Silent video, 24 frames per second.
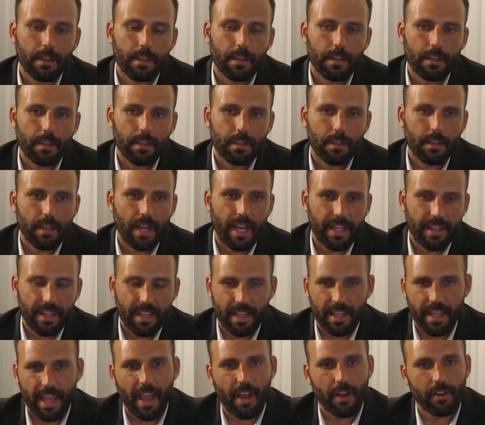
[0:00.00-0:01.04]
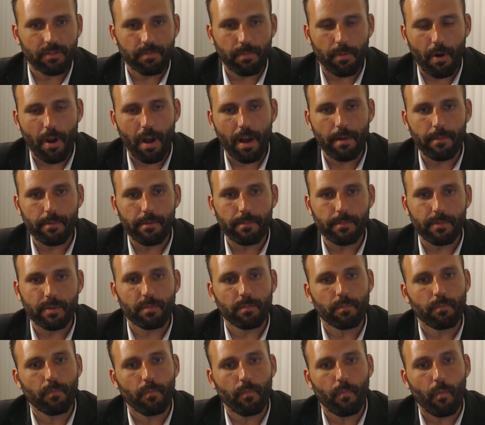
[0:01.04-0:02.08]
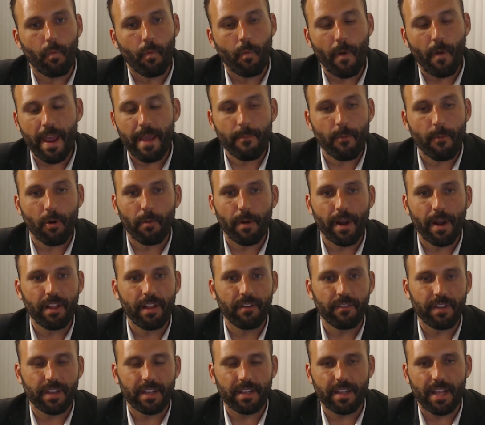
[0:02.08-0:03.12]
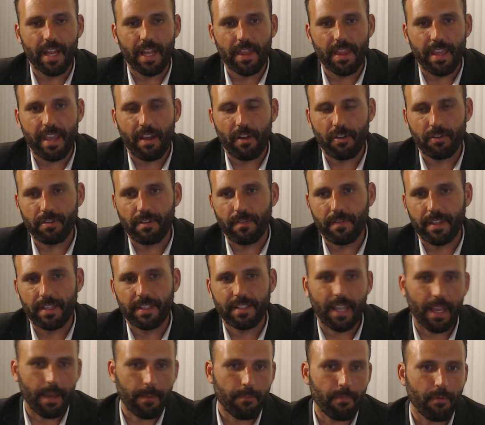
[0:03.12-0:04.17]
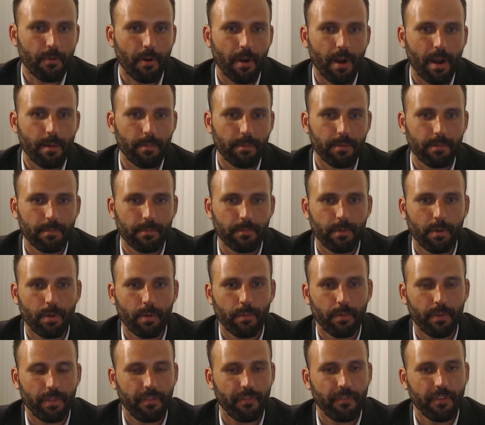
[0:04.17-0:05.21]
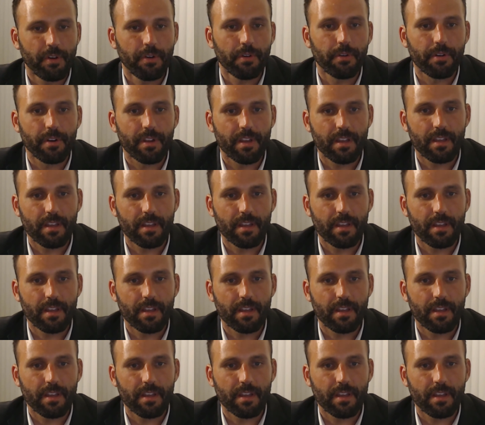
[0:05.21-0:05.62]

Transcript: I think Gail's problem is way more relevant, and they also have the same problem with food